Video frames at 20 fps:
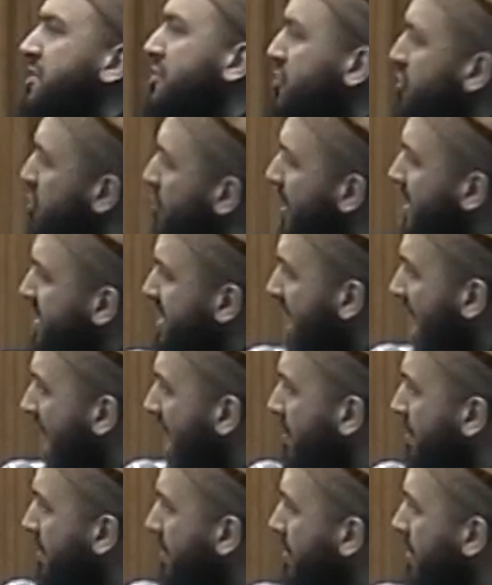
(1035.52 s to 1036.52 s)
it in two weeks'
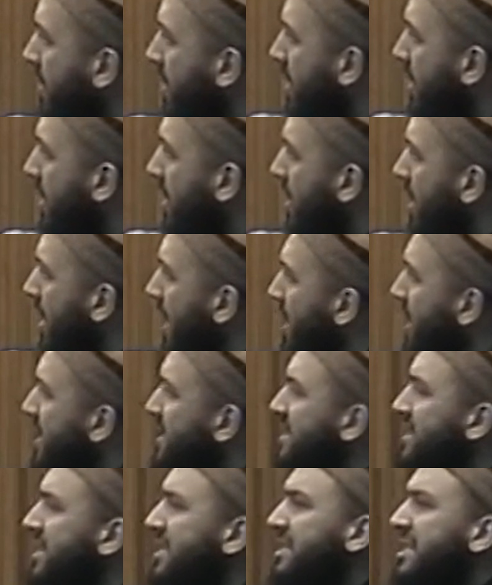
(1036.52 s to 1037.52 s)
time.
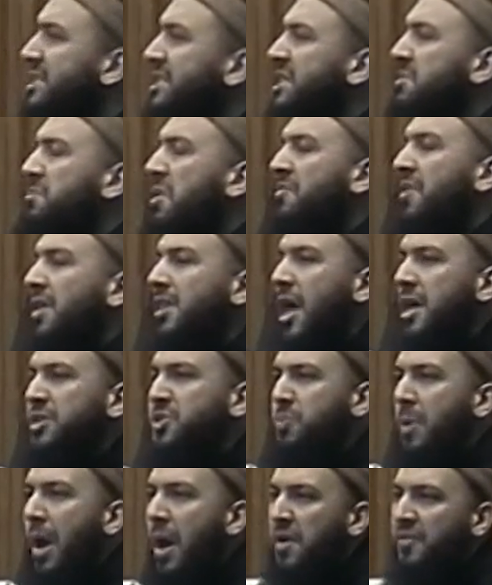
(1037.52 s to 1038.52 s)
This is the system of Allah
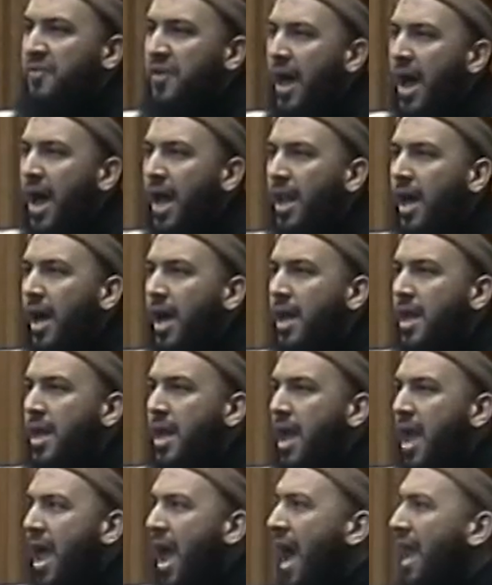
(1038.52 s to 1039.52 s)
subhanahu wa ta'ala.
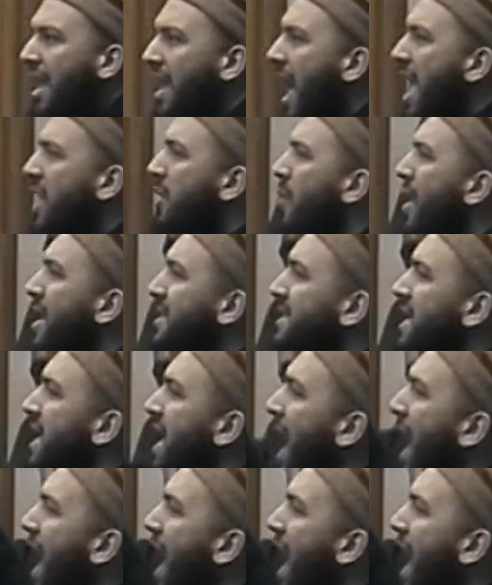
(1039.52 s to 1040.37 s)
And likewise, He